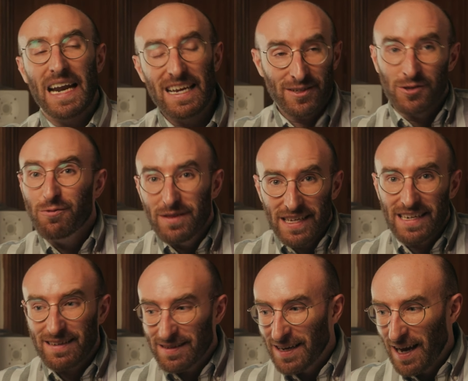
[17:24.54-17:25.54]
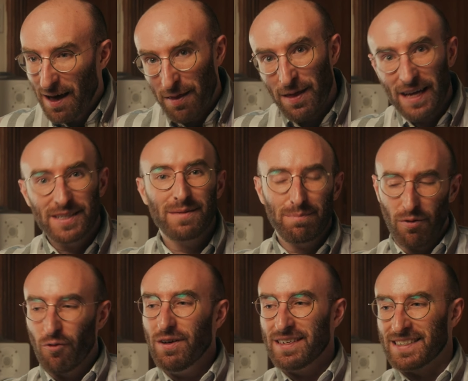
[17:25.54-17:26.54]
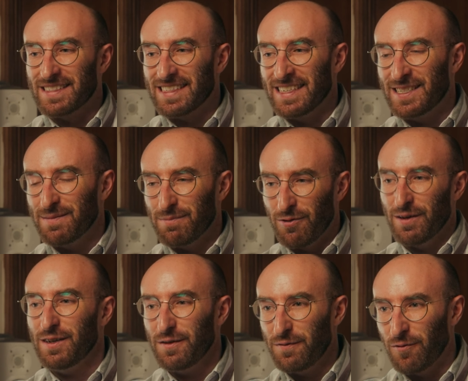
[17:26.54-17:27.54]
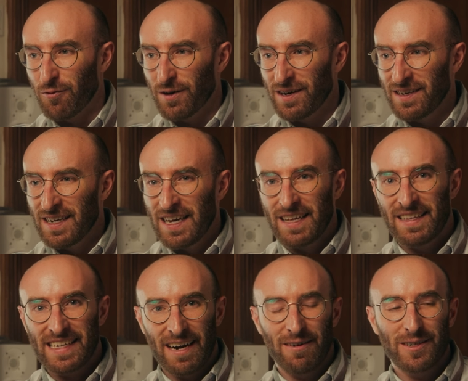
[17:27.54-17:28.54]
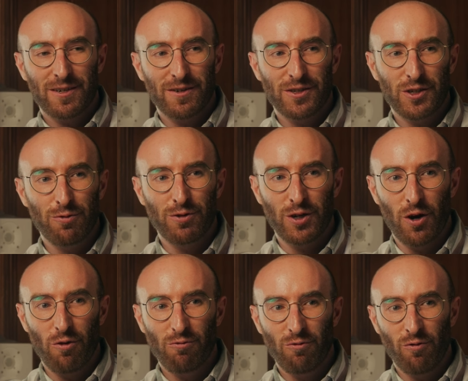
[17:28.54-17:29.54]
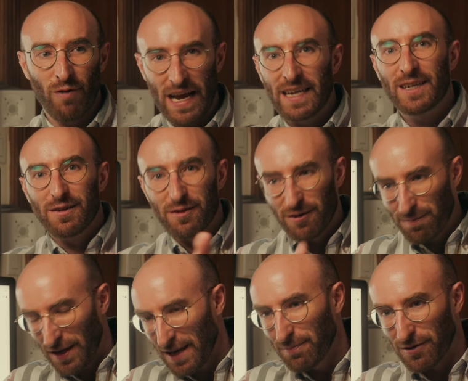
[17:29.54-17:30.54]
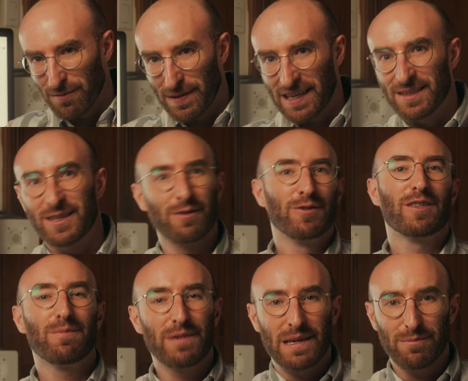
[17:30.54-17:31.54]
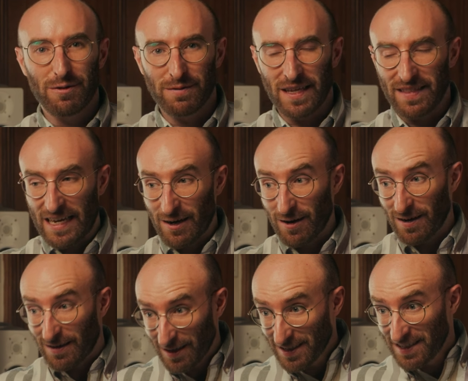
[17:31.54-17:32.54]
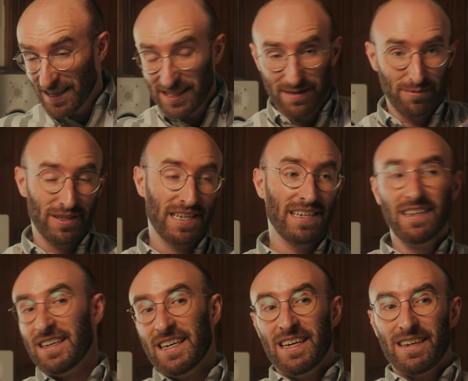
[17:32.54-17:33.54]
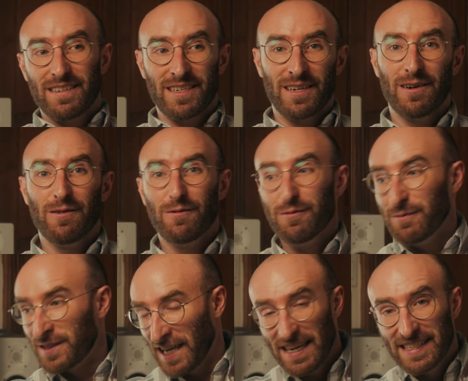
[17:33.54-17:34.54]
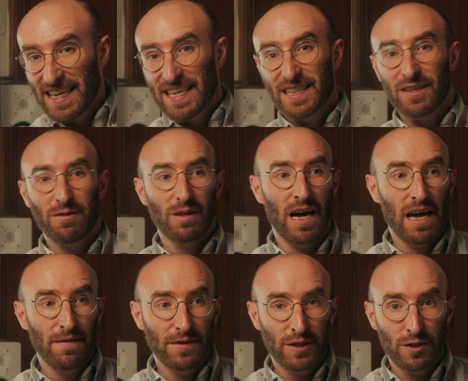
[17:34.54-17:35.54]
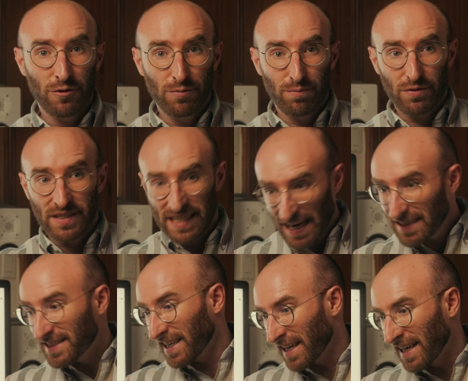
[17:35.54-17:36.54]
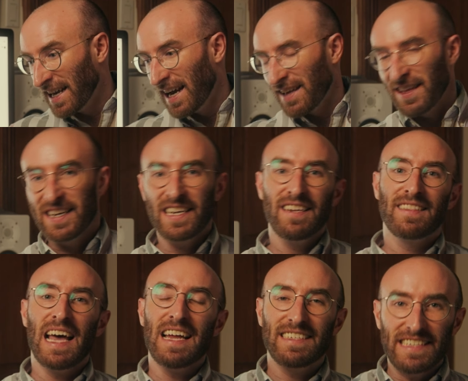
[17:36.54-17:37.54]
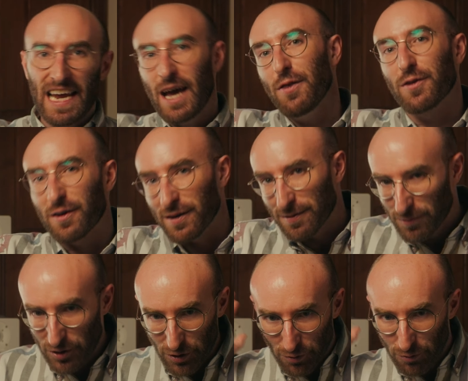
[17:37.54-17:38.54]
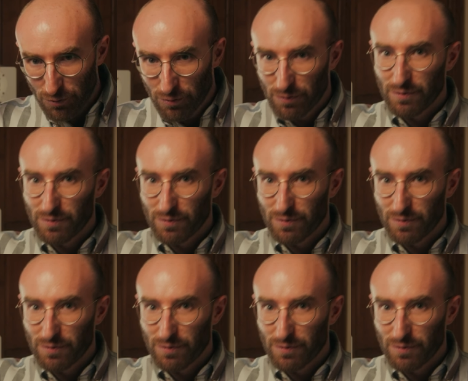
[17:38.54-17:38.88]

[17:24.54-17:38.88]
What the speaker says: I do think that's important. It's important for the characters to know regular people because those are the people that they are ostensibly, dedicating their lives to protecting. They need that tether to